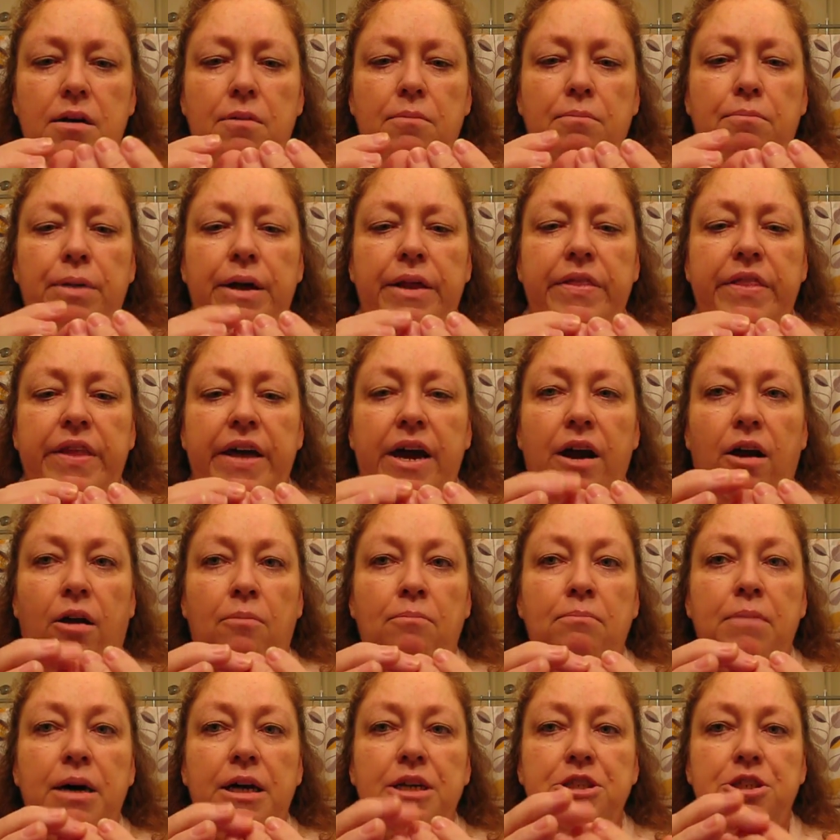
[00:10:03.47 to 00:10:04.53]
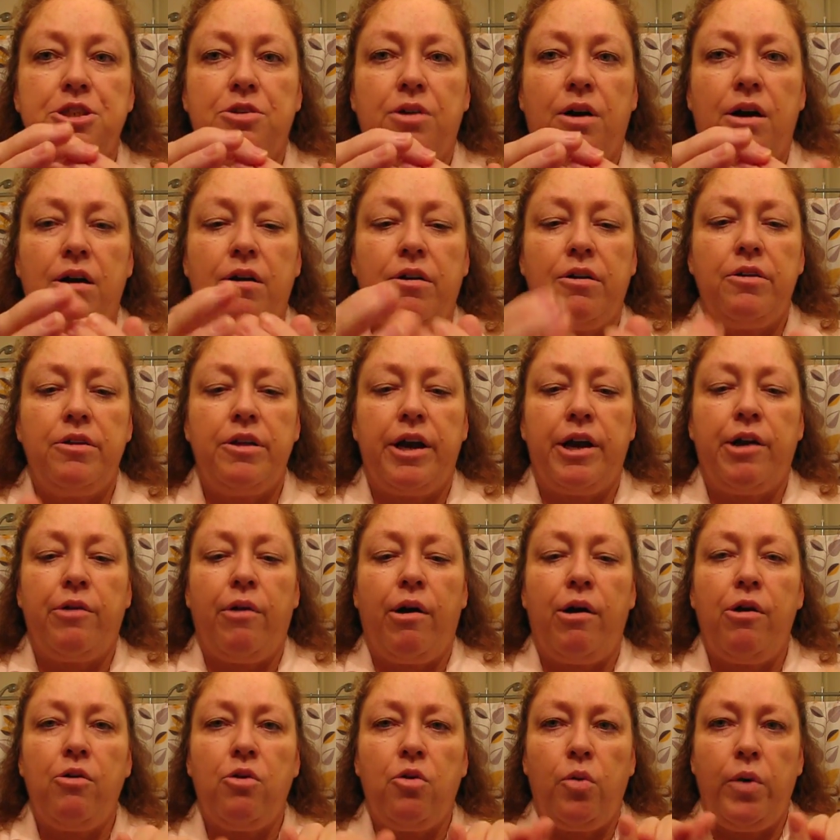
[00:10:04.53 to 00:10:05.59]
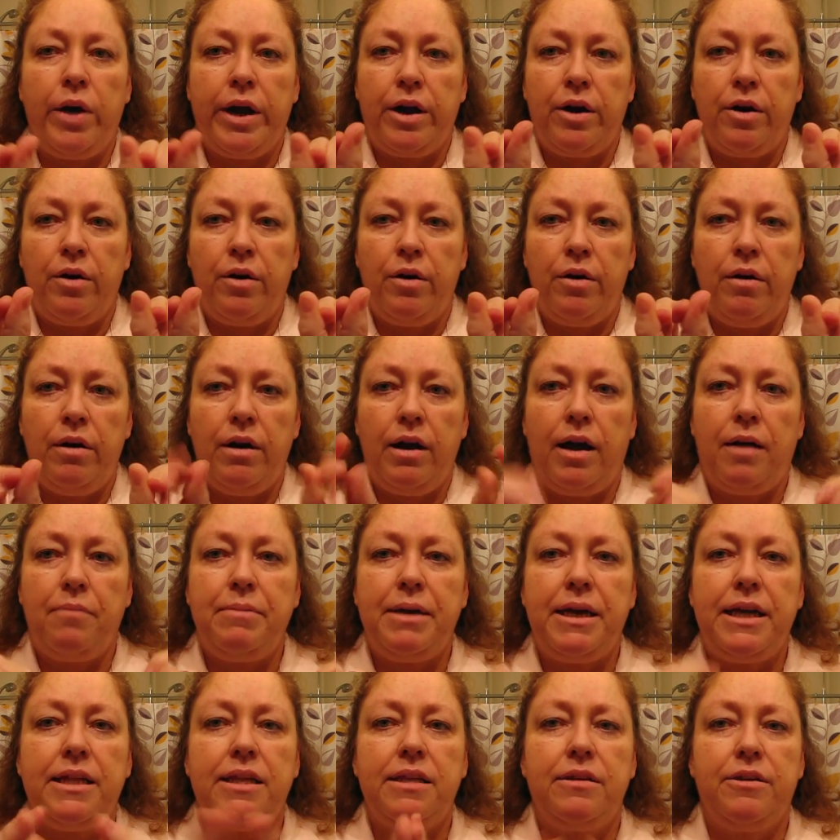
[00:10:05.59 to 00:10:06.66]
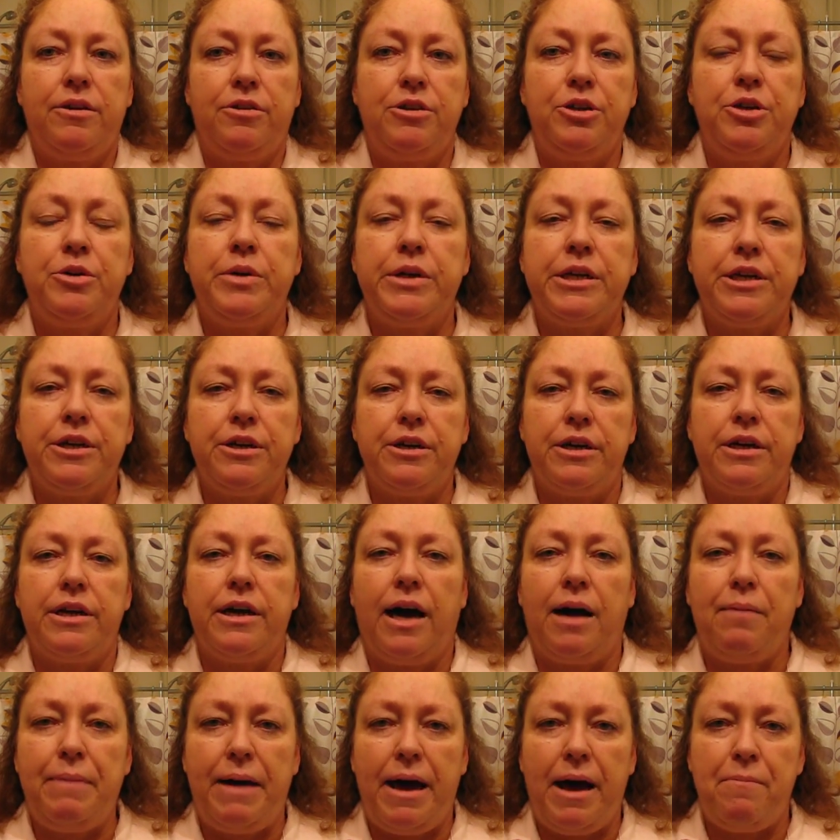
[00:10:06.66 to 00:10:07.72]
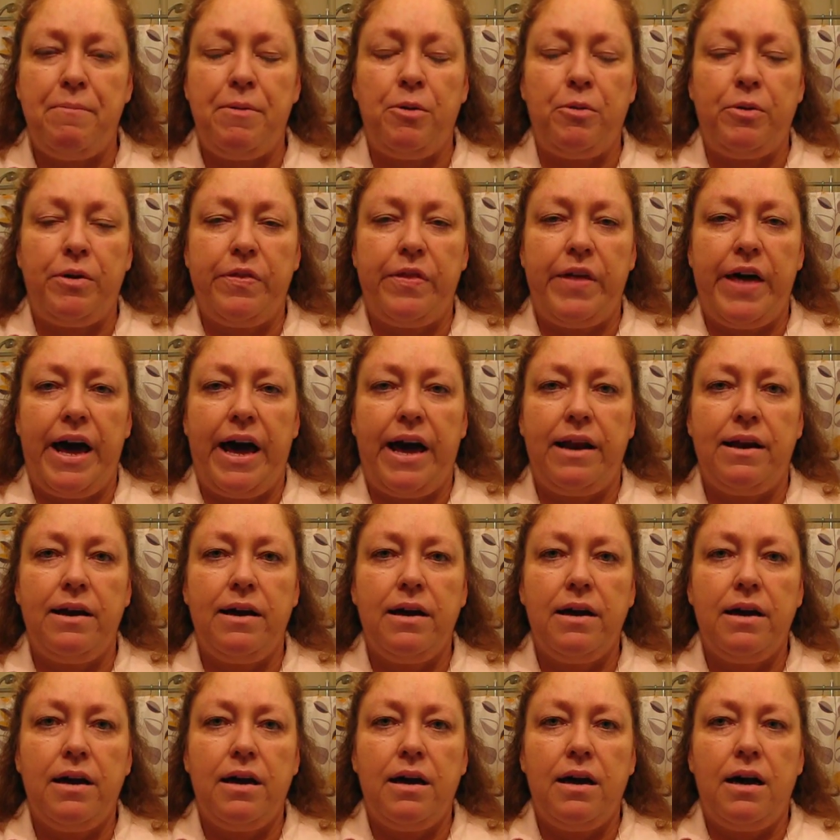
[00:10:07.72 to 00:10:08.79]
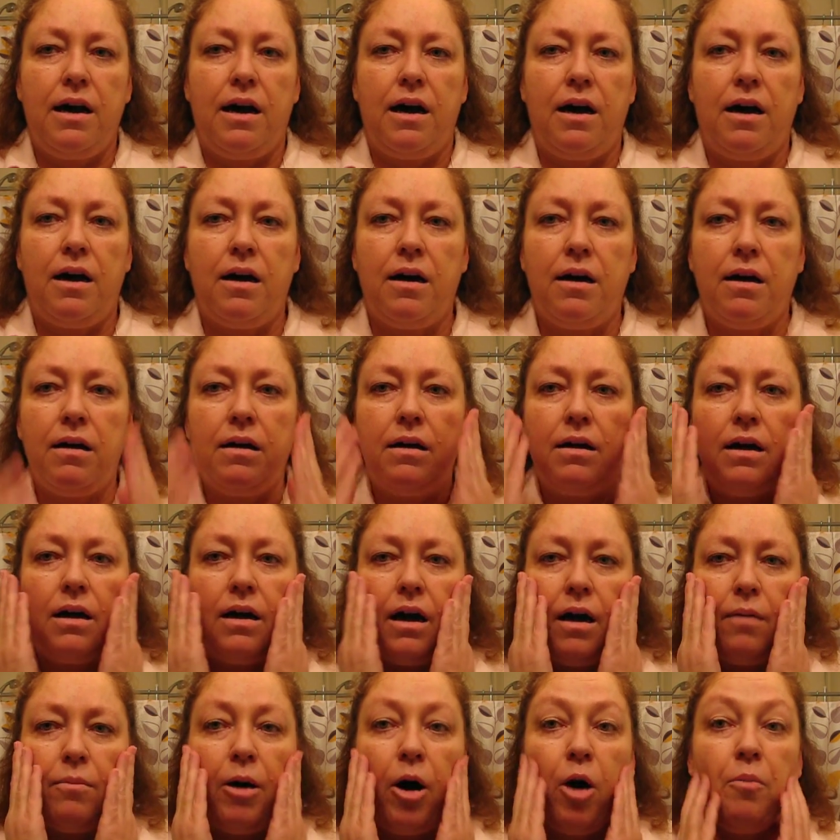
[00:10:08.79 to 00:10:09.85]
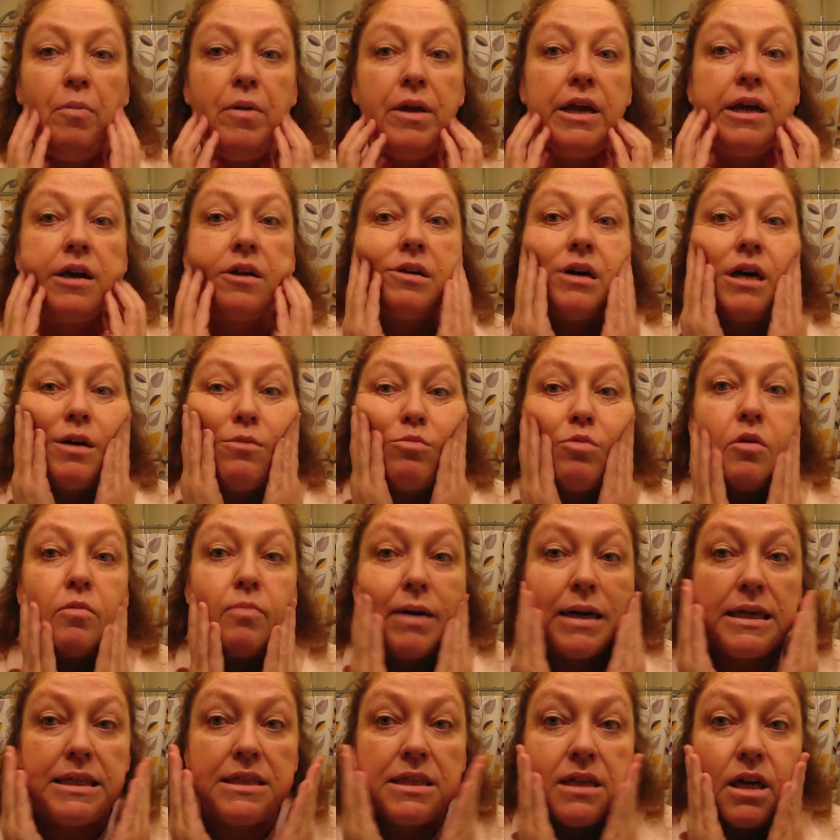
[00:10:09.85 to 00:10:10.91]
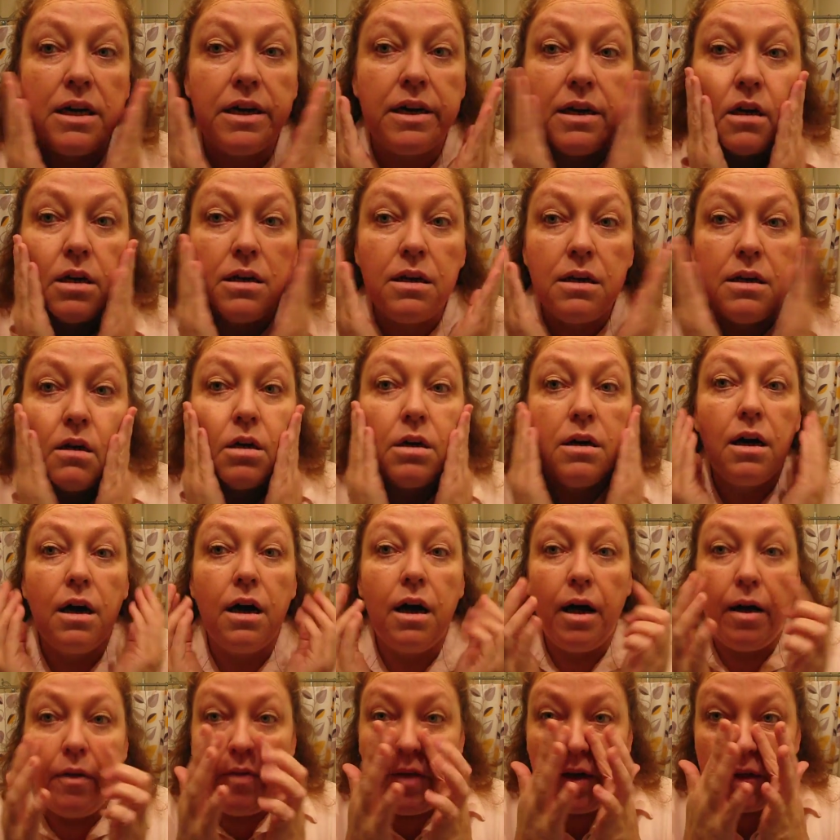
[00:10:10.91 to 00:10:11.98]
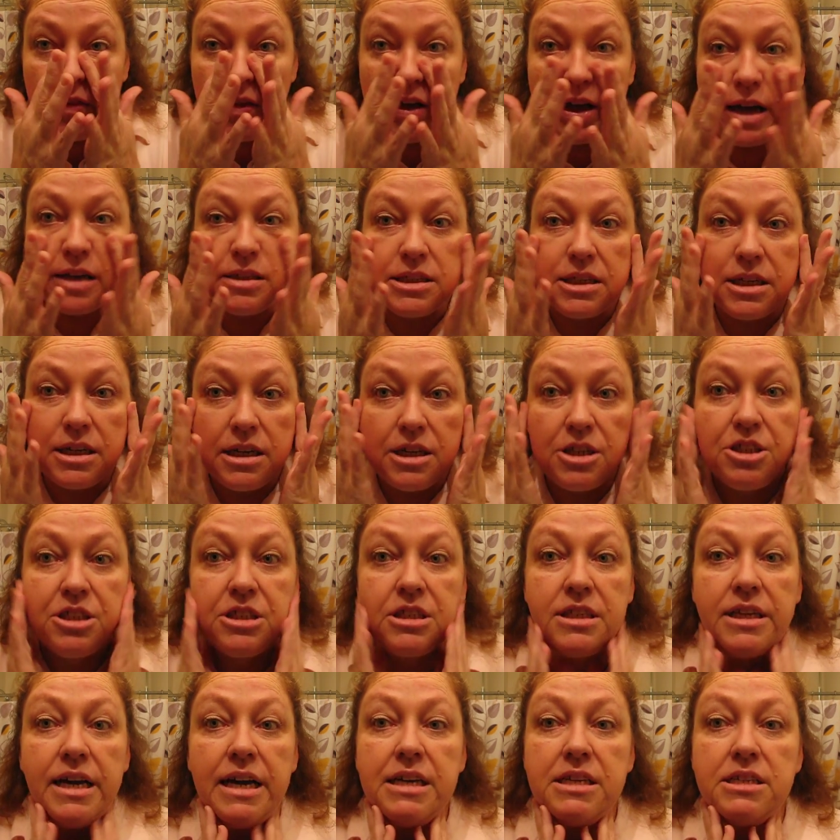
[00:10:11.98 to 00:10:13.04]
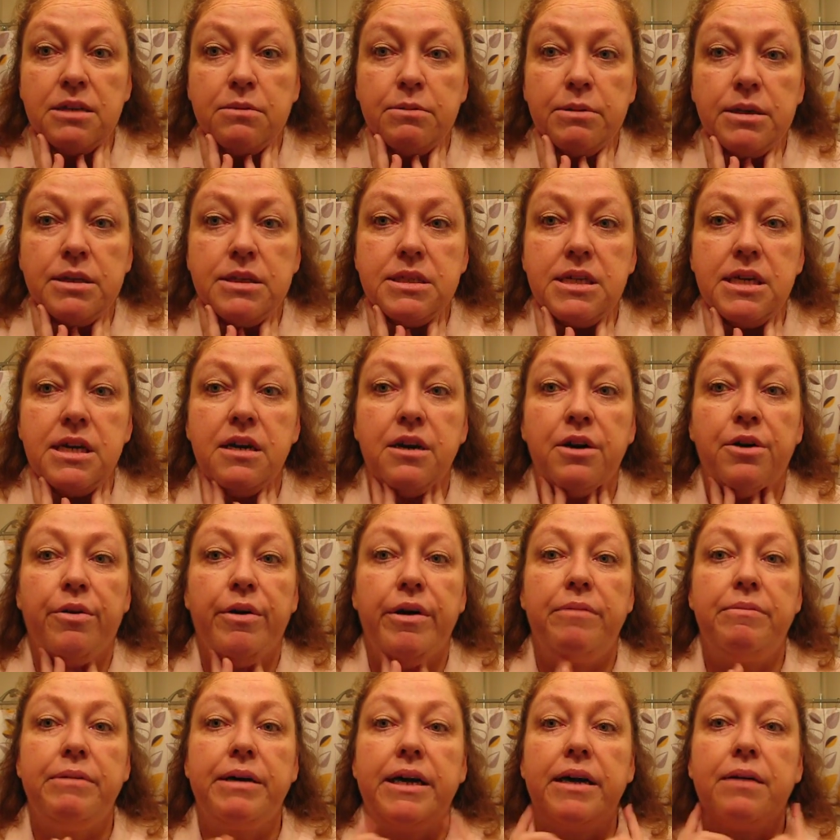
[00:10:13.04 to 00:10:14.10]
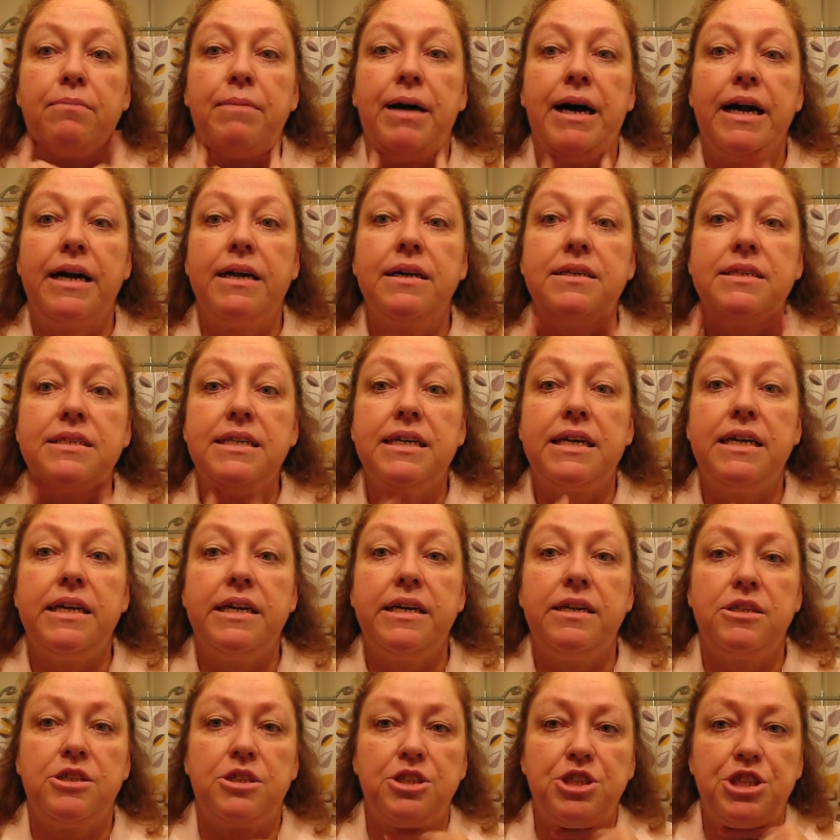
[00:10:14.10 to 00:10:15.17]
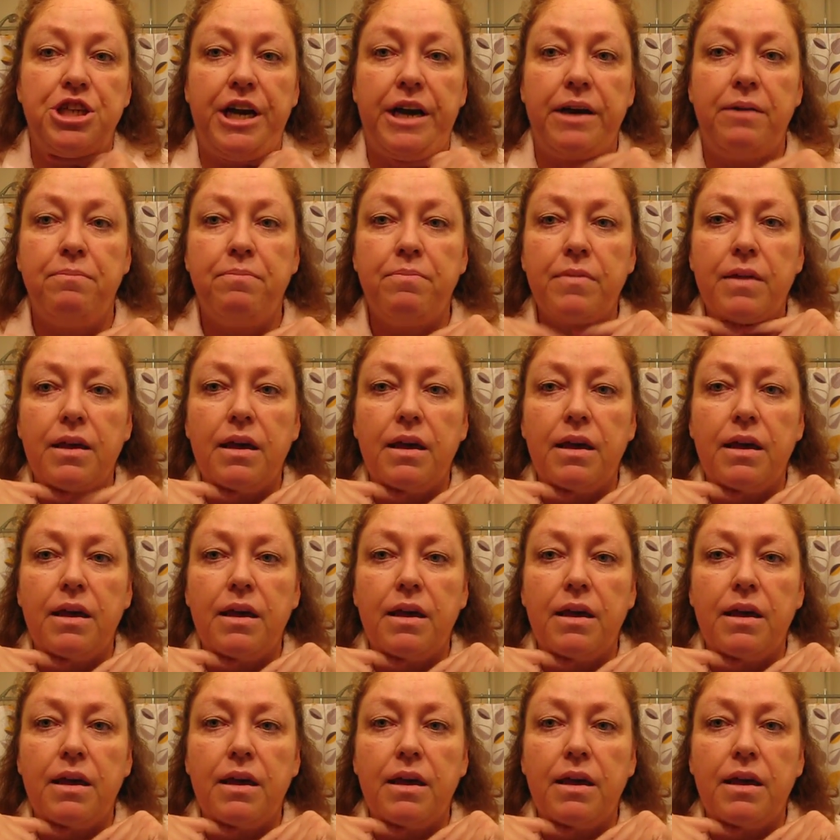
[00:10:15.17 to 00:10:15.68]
but they are much stronger. They grow quicker. I mean, they're doing good. I'm happy with that. I'm hoping it'll help with my skin, and I think it's gonna just take some good skin cream to get my skin in shape.